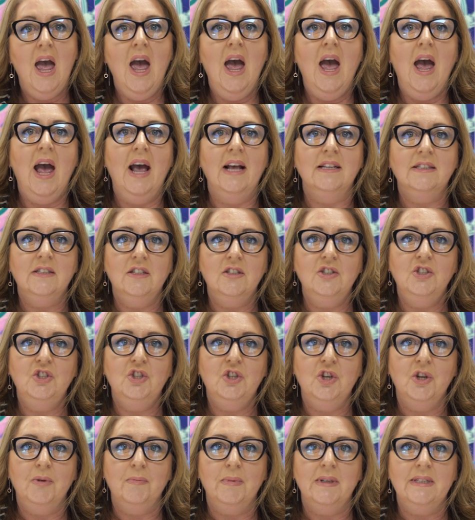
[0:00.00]
As
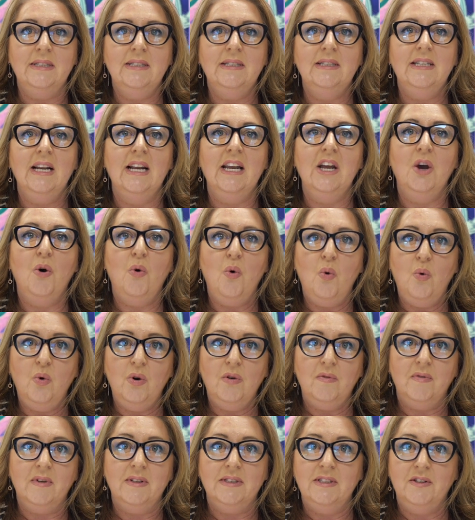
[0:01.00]
consumers, nearly
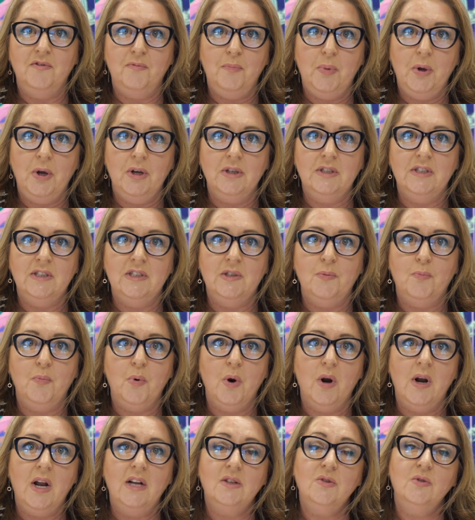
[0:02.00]
all of us have purchased a
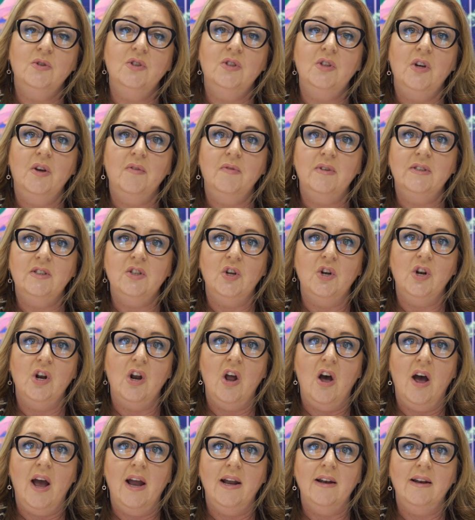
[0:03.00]
product or service
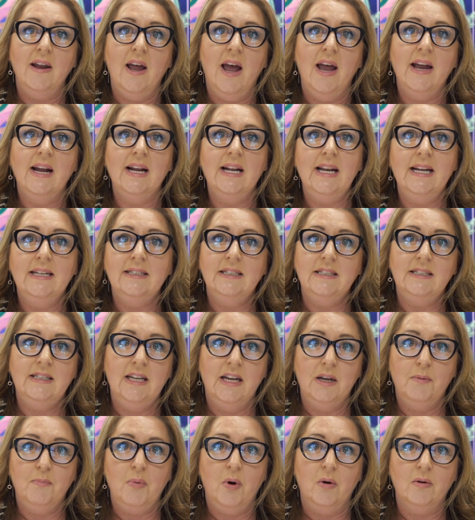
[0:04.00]
online and clicked a
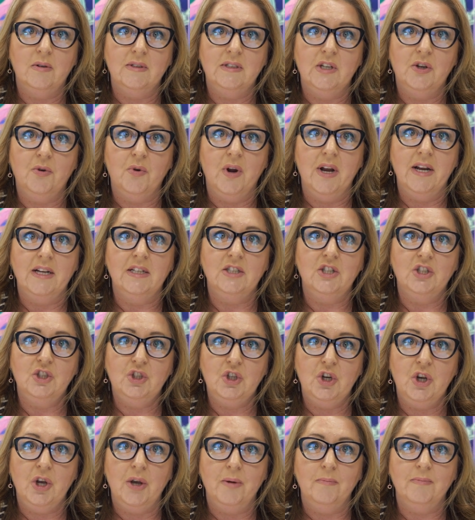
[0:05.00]
tick box agreeing to
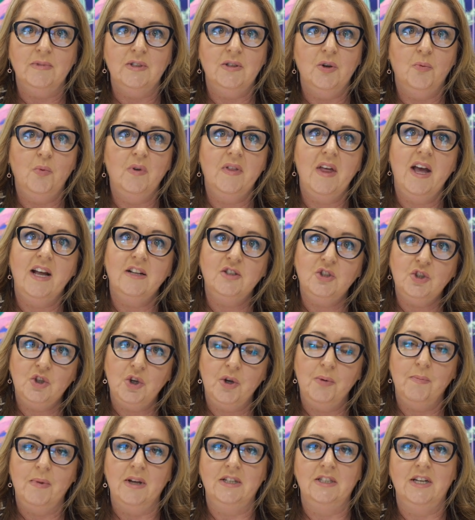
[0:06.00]
terms without
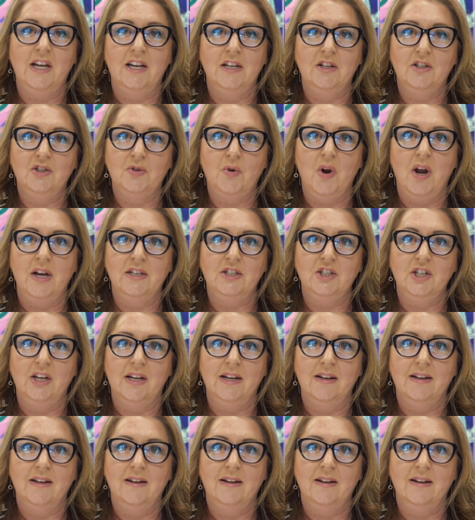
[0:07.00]
too much head scratching.